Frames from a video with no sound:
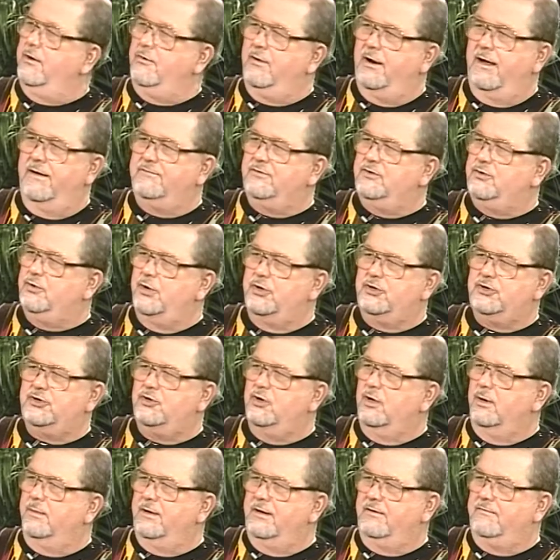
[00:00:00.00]
draft choice,
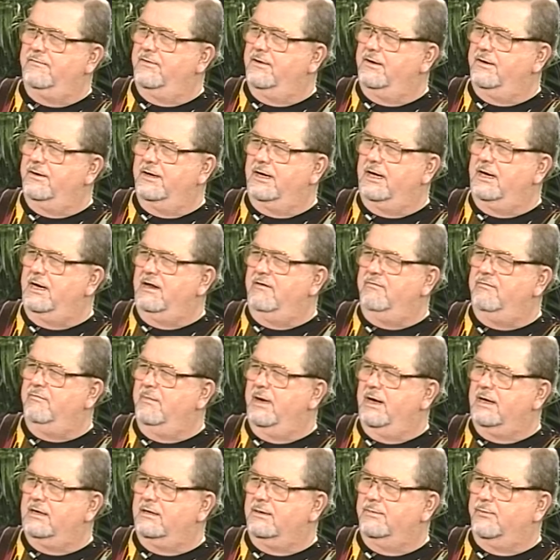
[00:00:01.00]
nobody figured he'd even
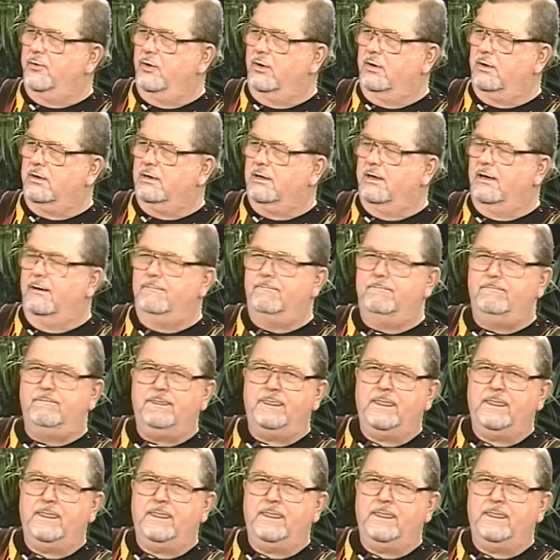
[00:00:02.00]
make the ball club.